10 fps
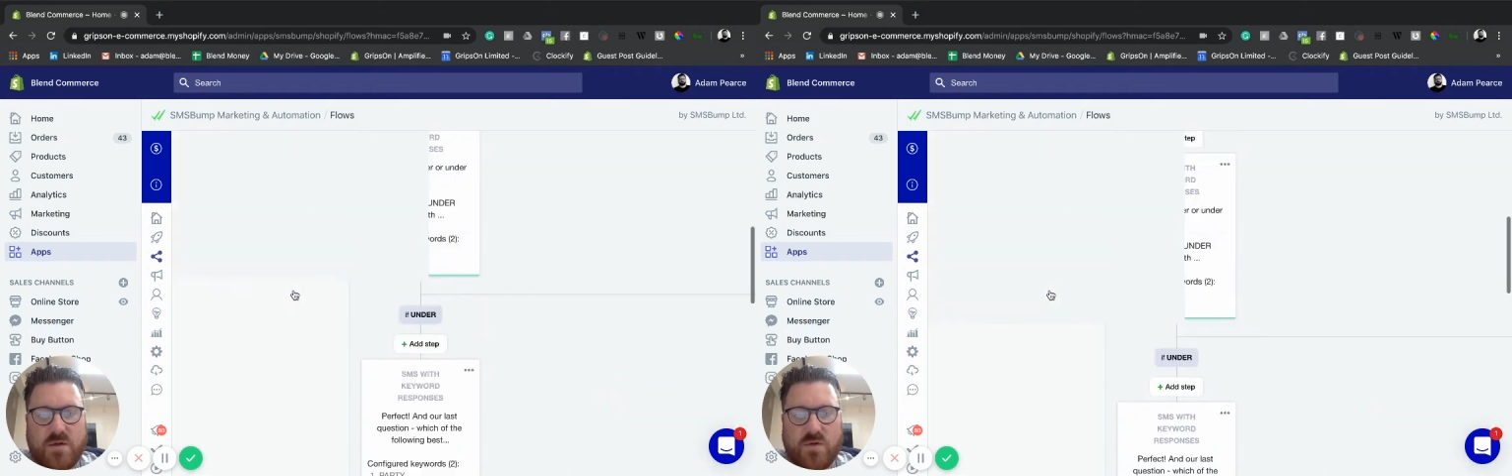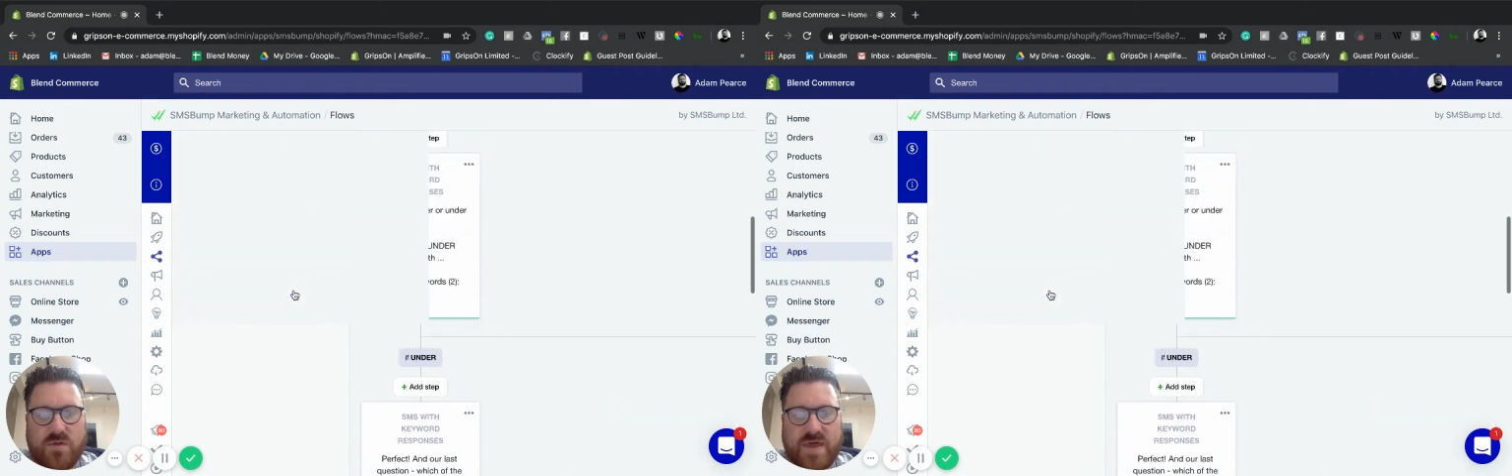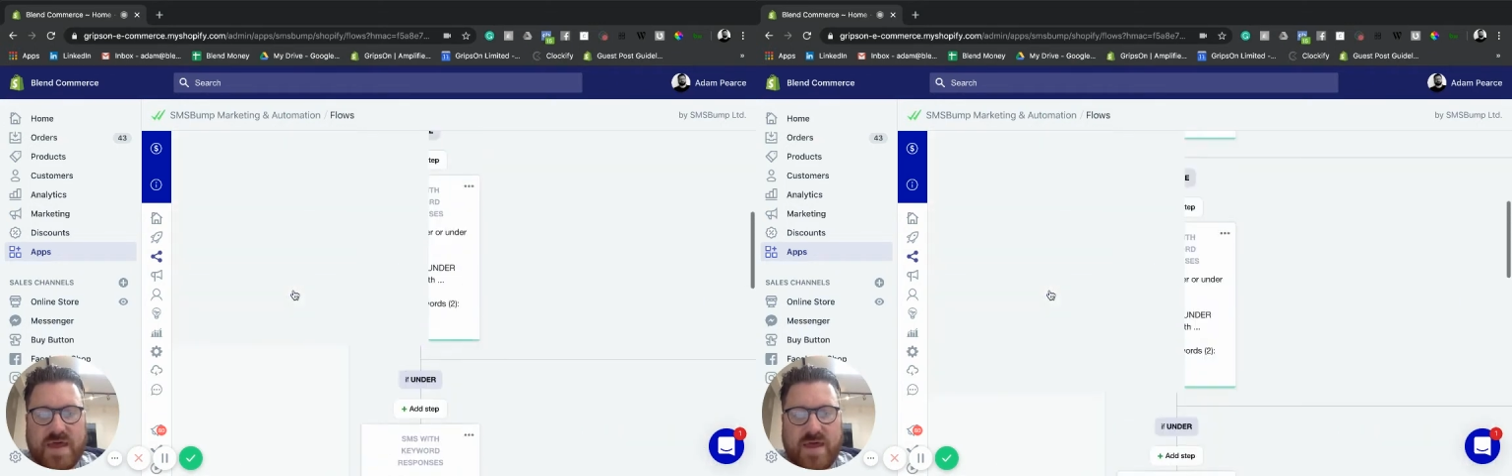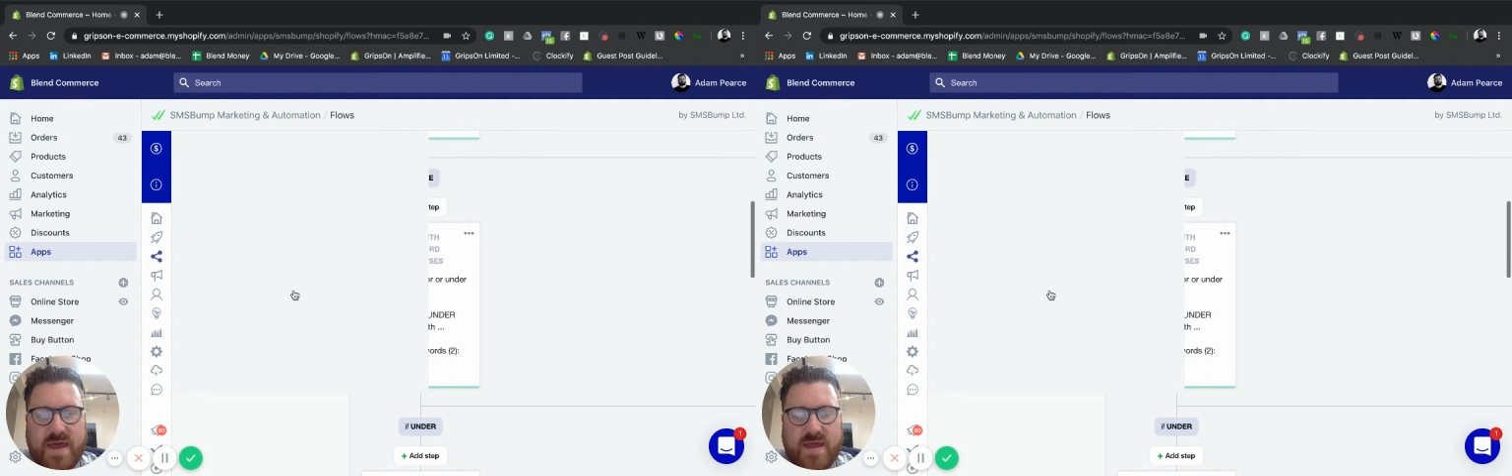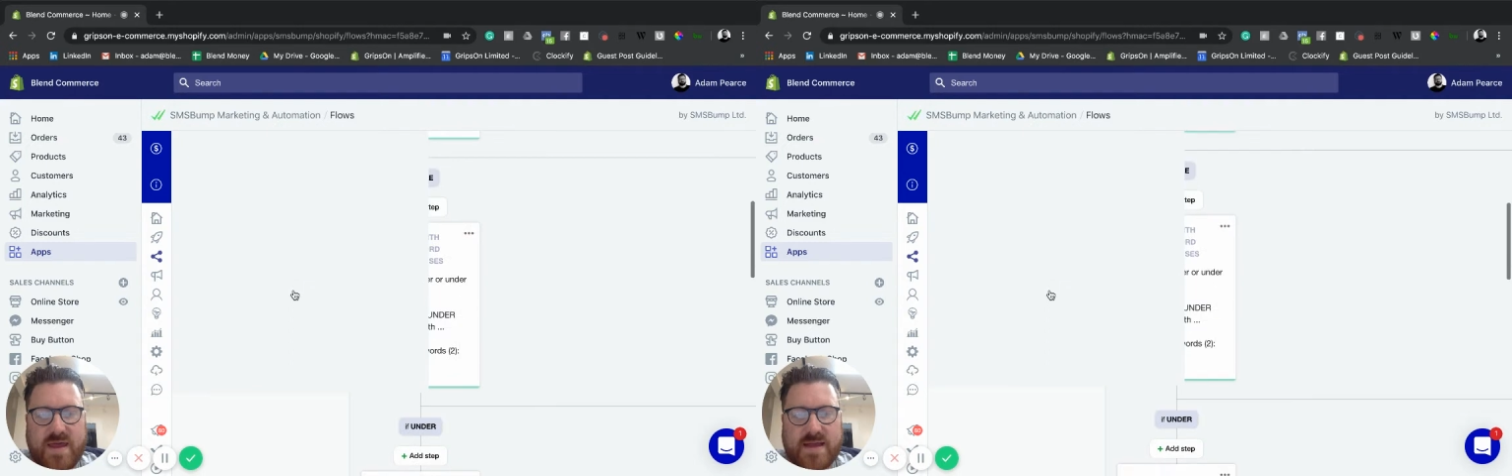what they
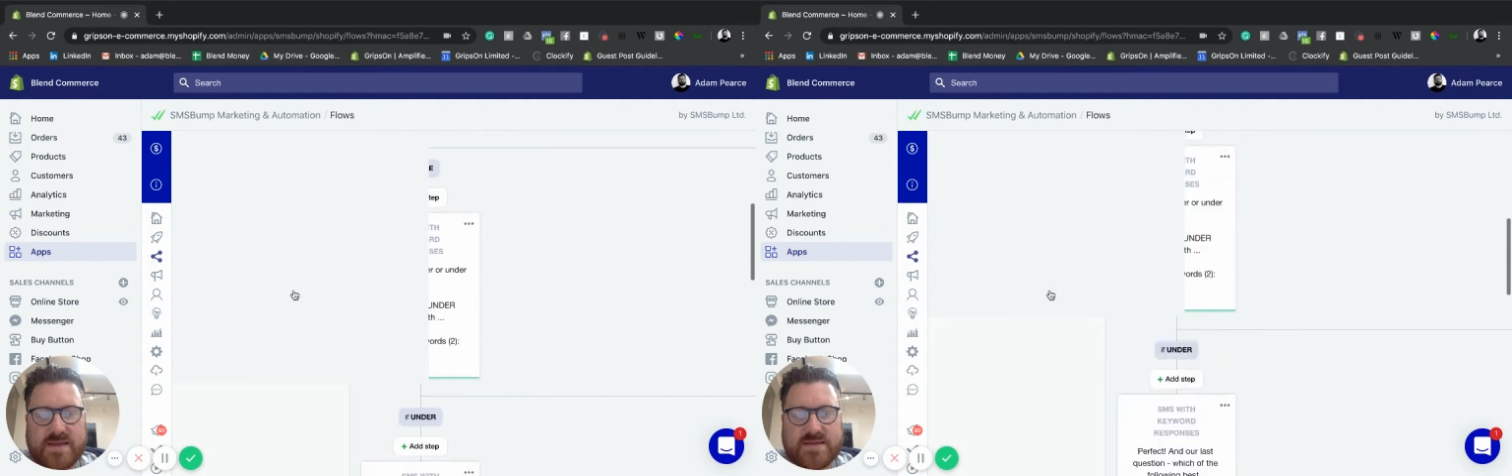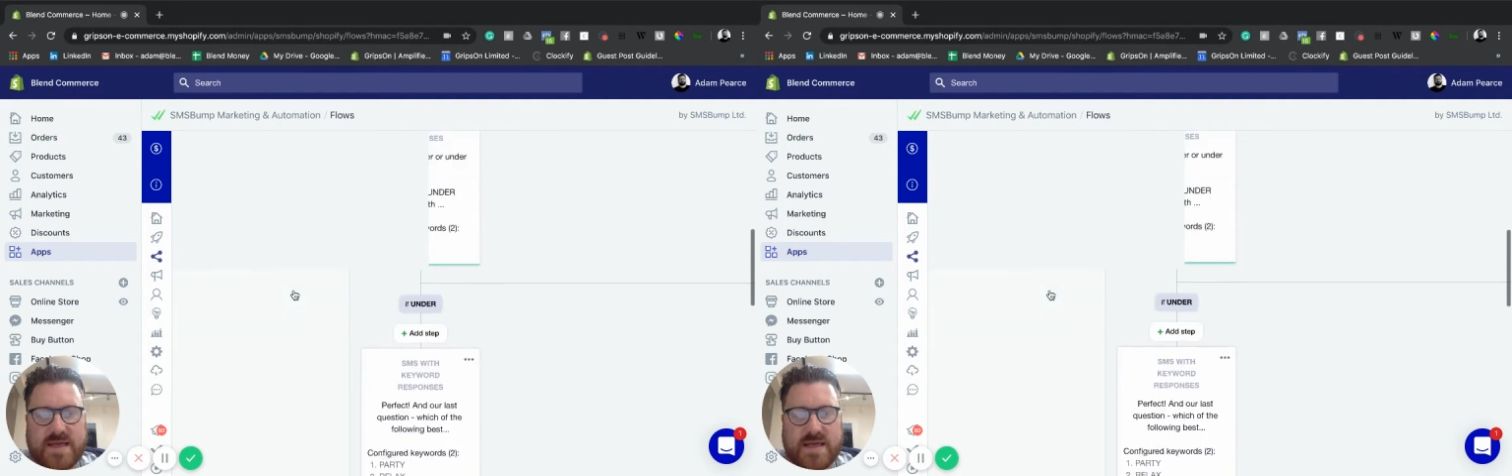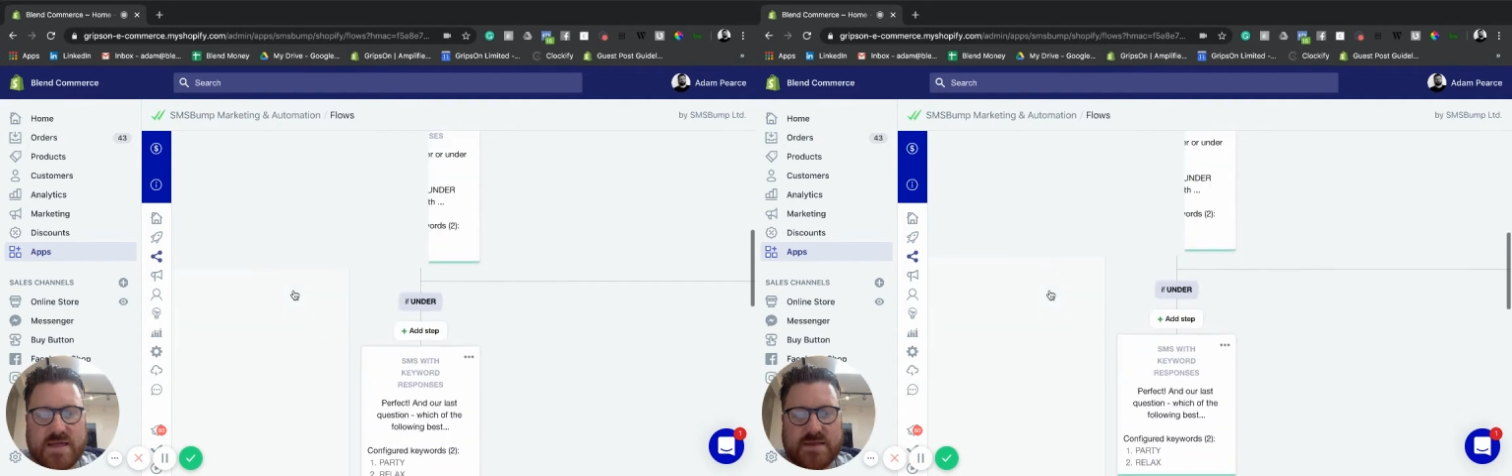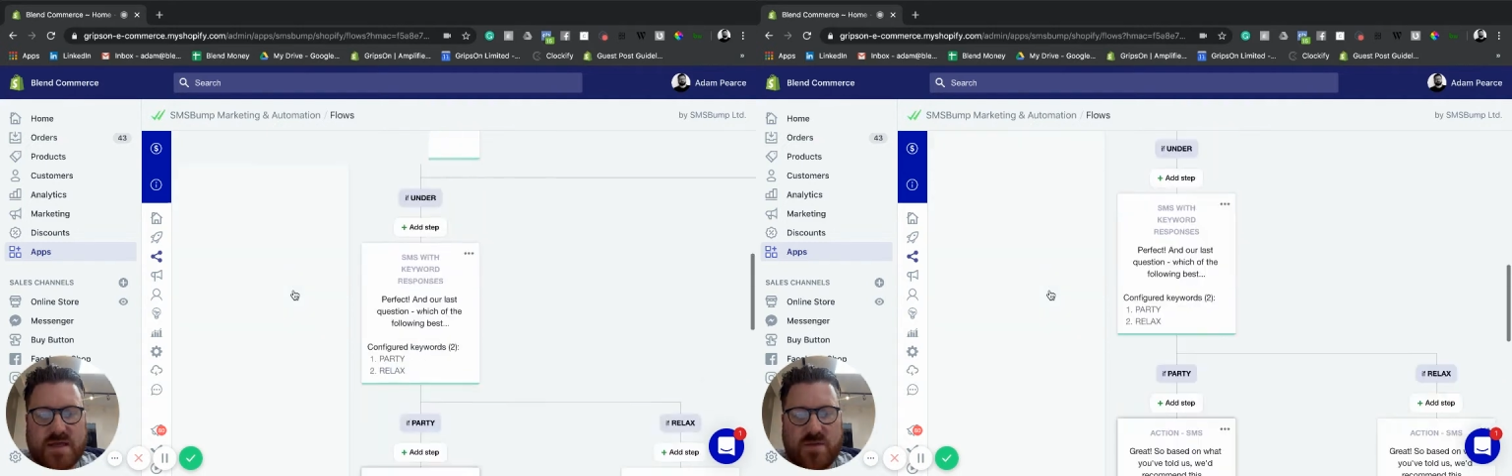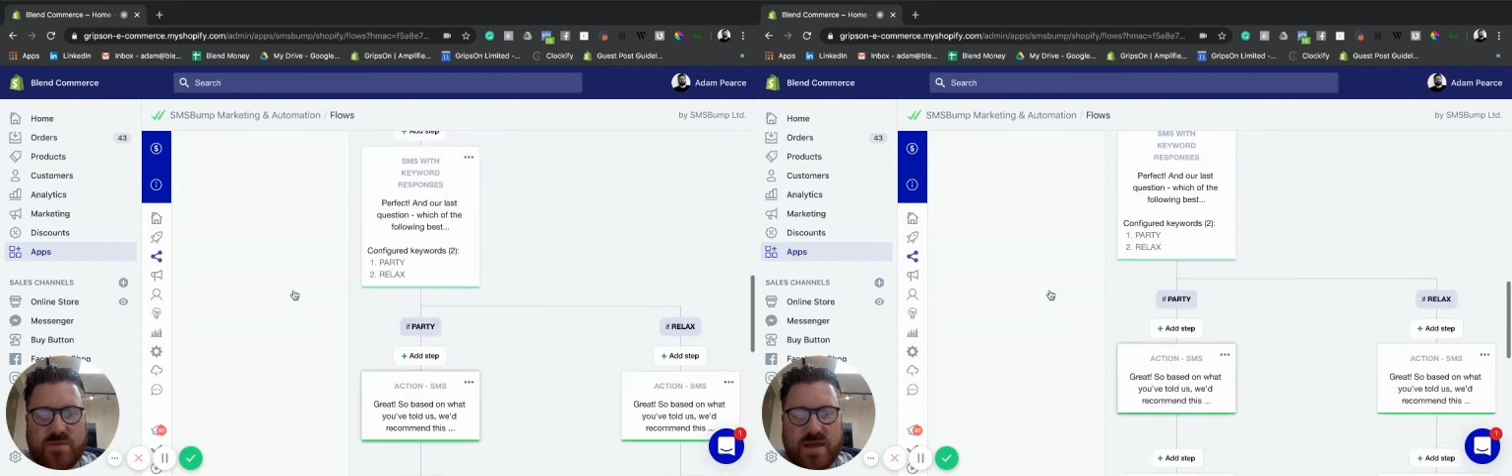then get is
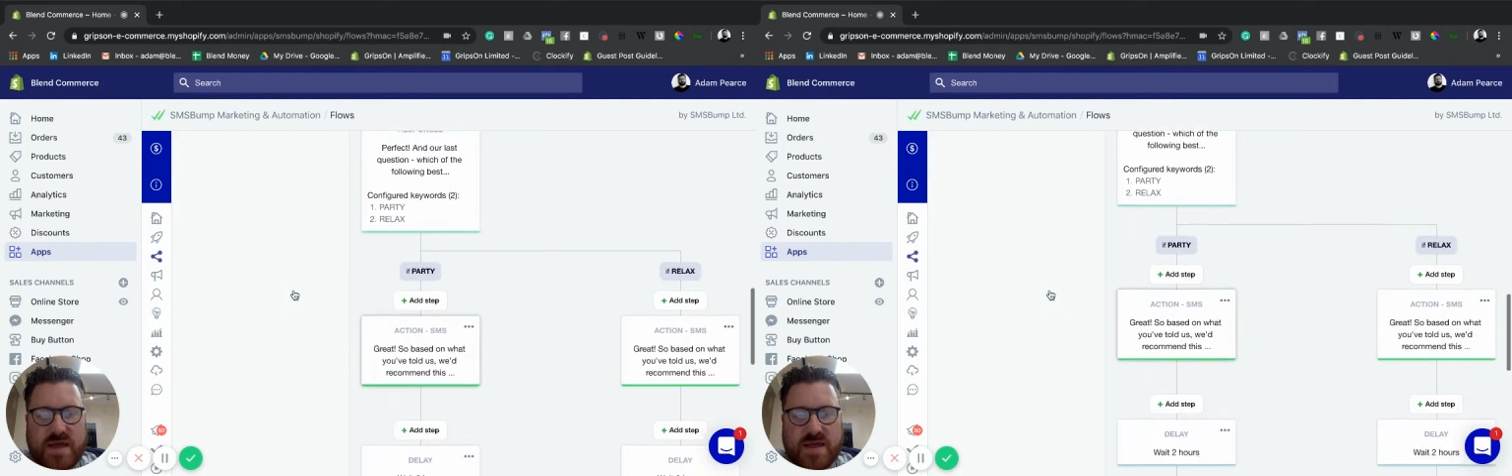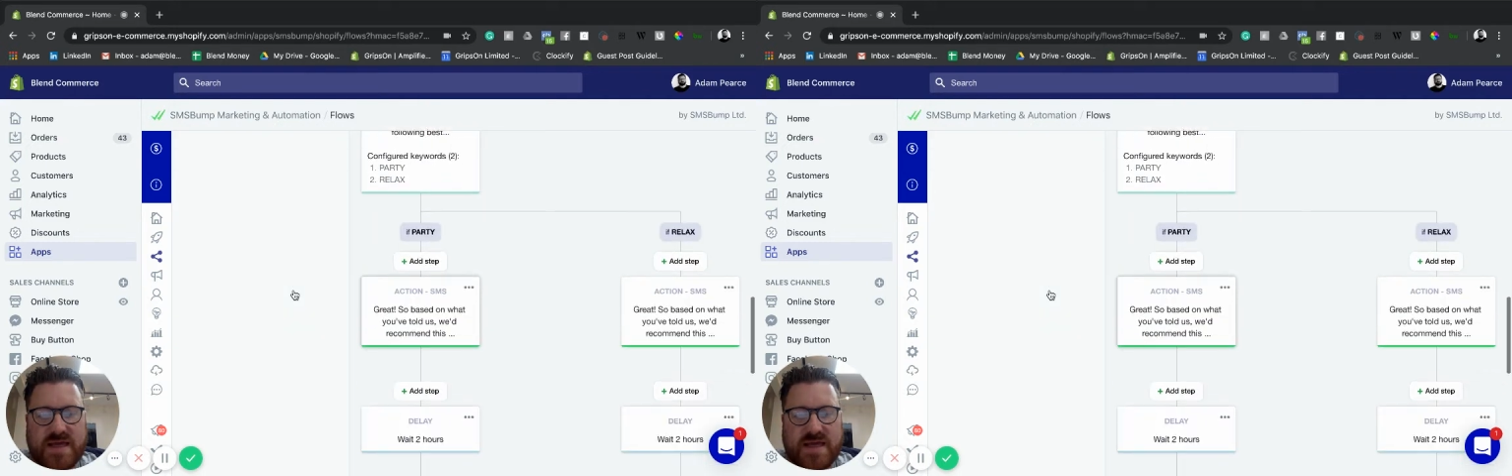going to be a